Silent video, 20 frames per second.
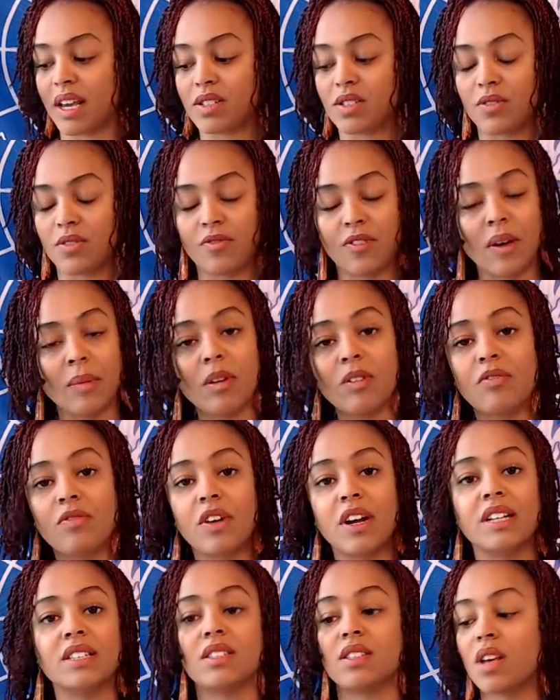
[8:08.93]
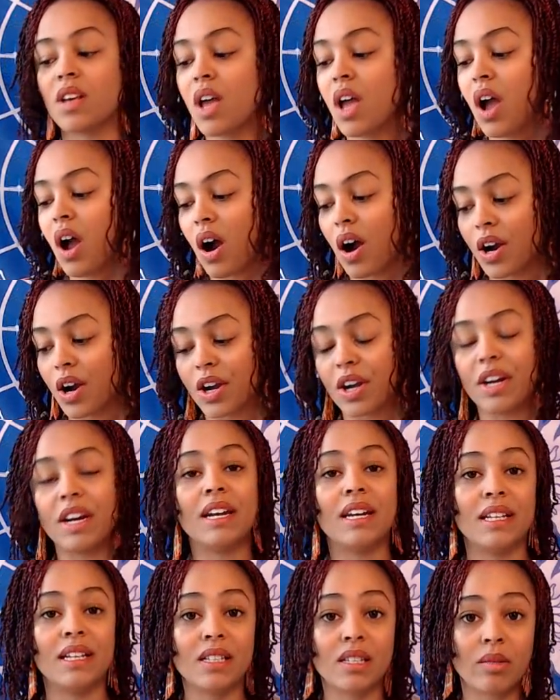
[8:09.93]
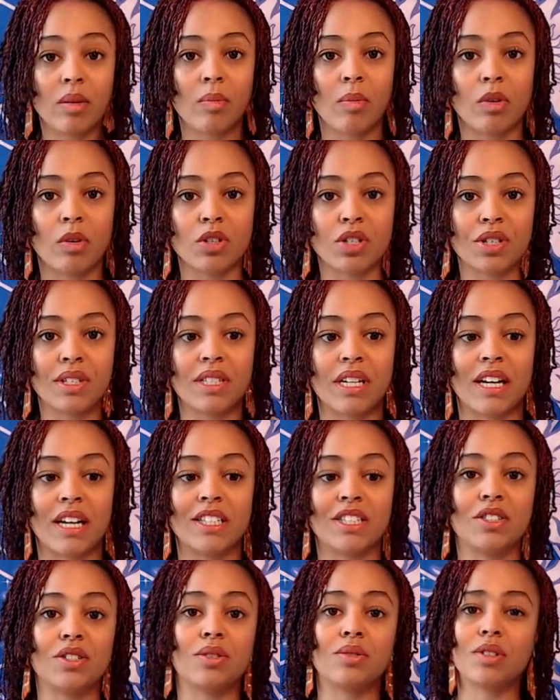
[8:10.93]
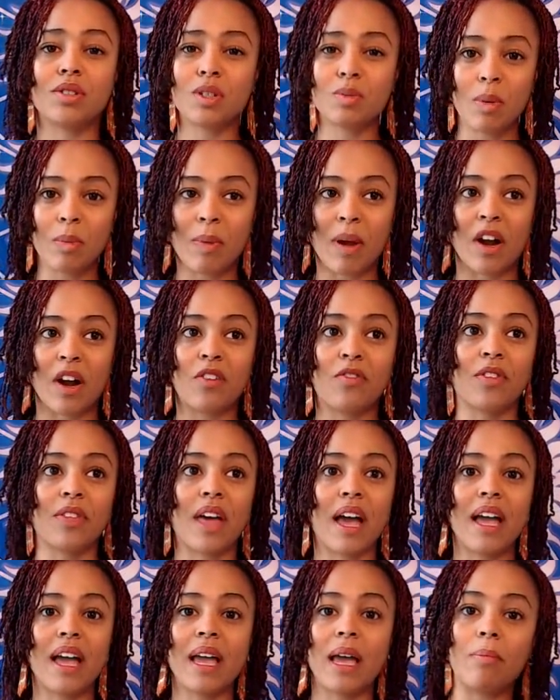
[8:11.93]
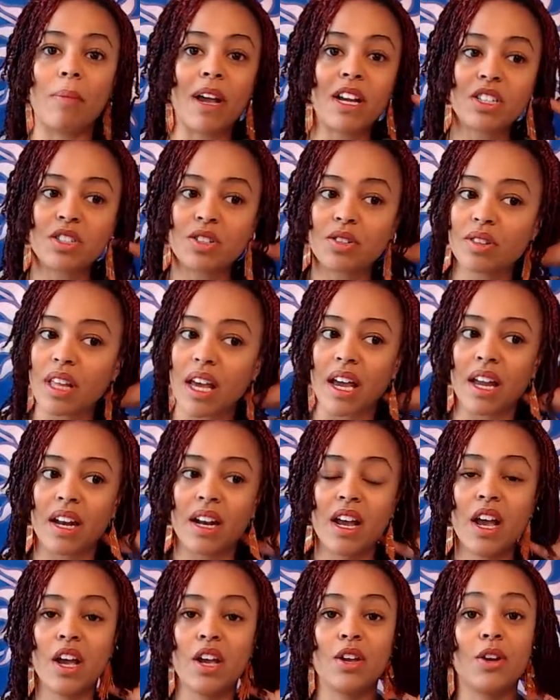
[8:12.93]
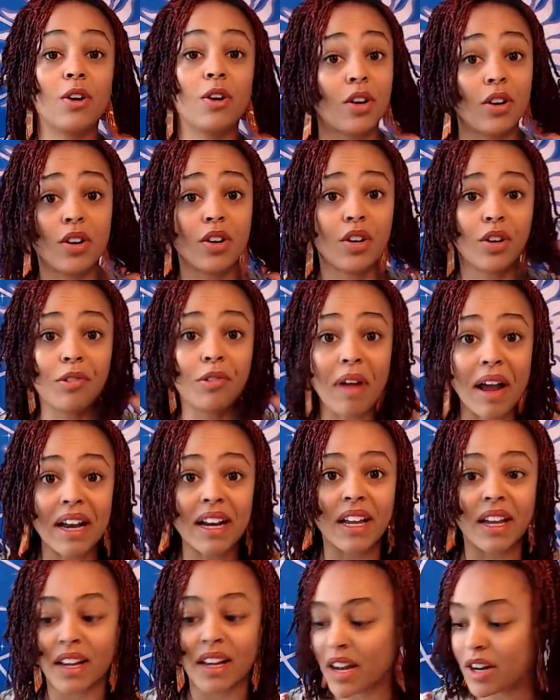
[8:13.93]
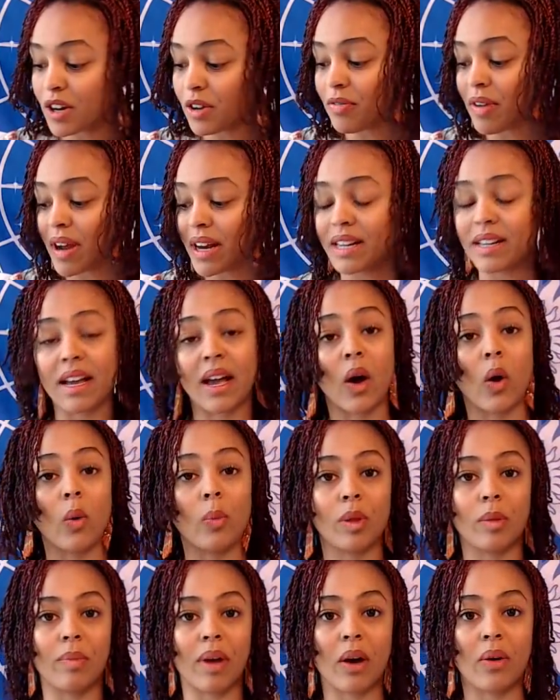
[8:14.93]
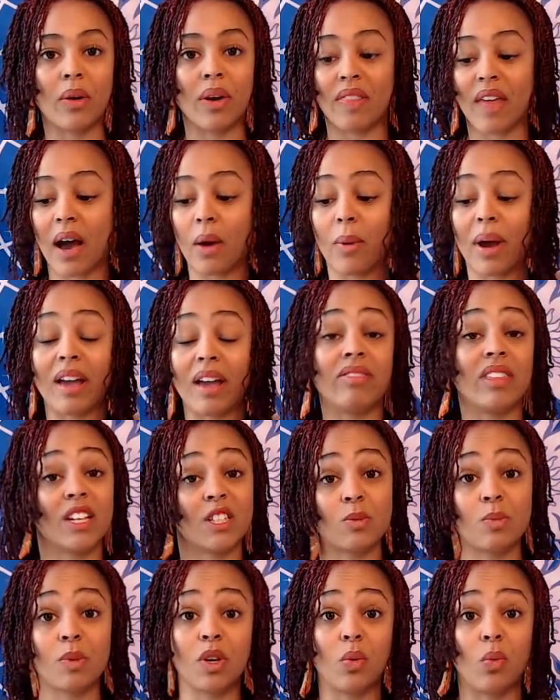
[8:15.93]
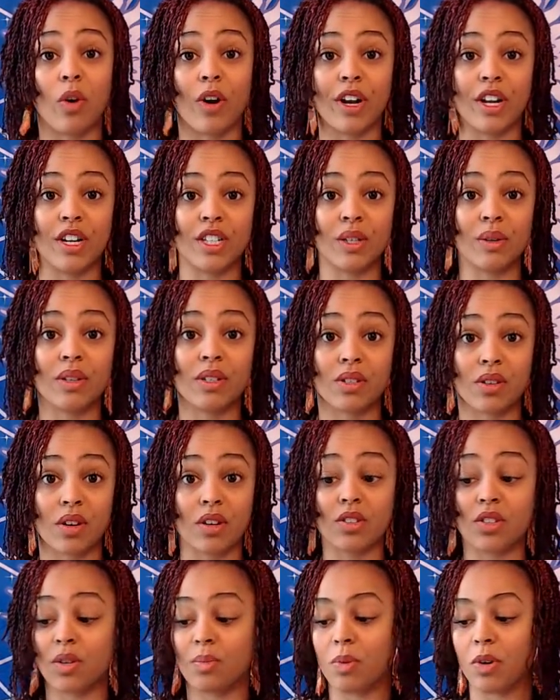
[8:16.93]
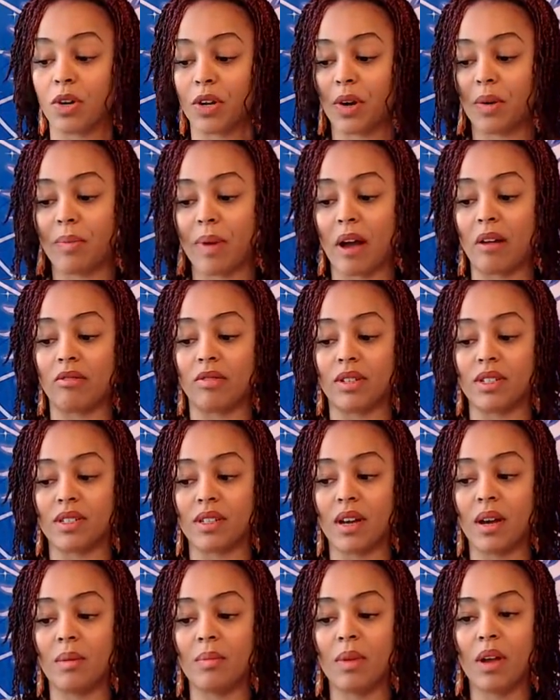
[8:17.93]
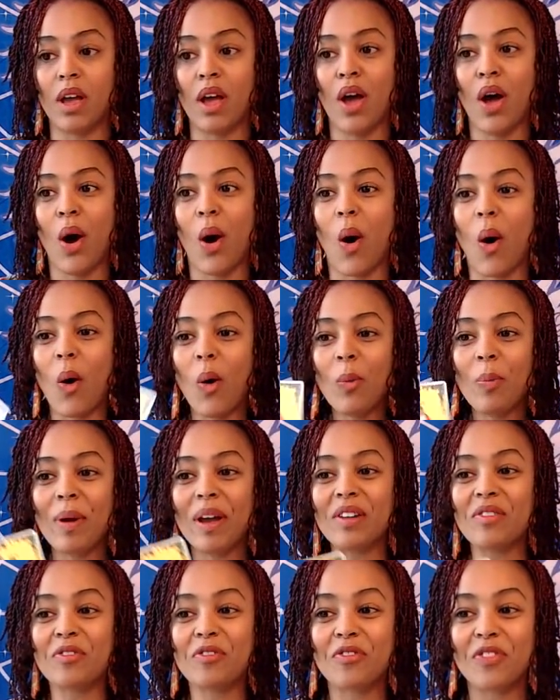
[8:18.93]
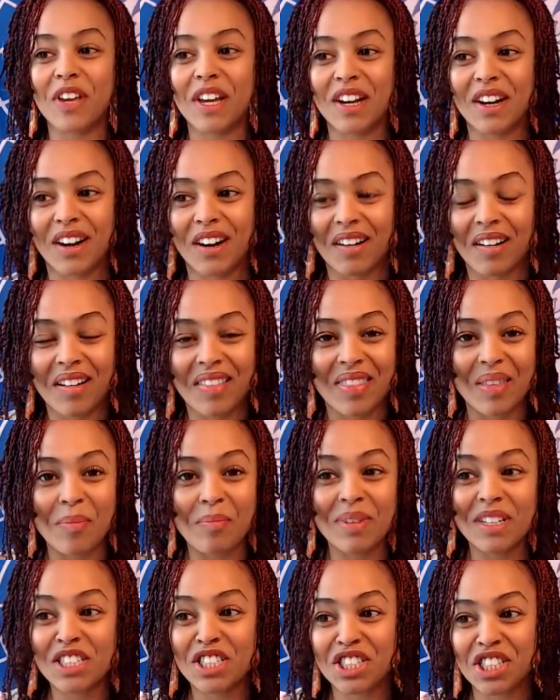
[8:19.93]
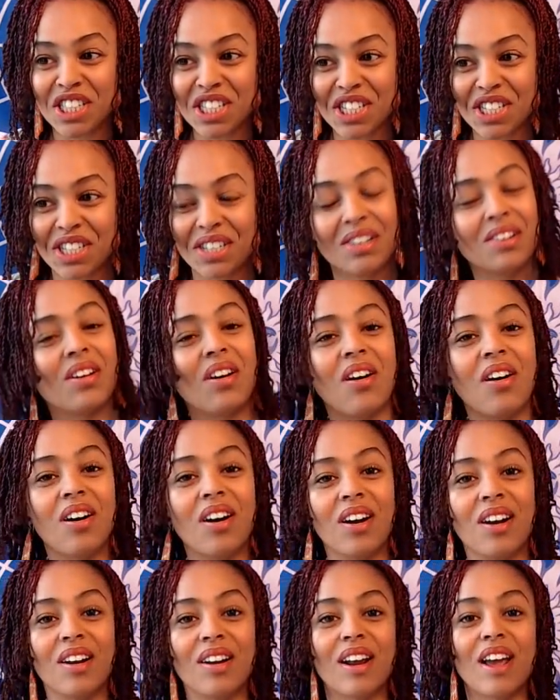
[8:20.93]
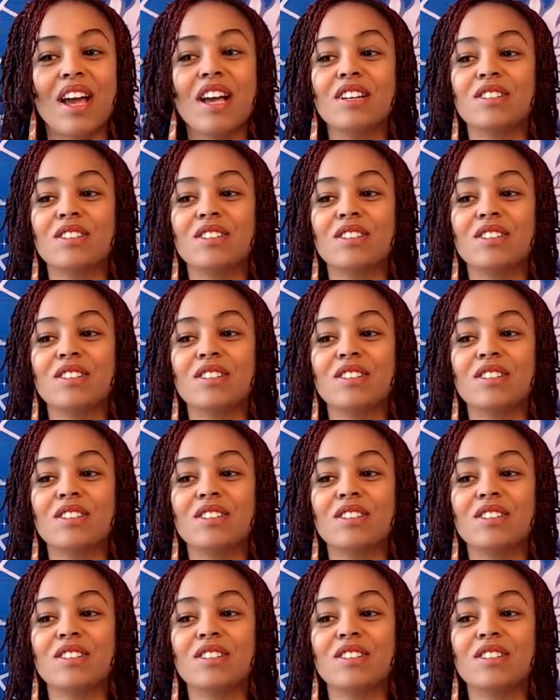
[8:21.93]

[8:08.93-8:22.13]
So family and friends are going to need some emotional attention. So just prepare for that and make sure that you're, you're ready and you're ready to help them out in that way, if that's what you want to do, as long as you're putting your boundaries up. Hope and fear, the magician card.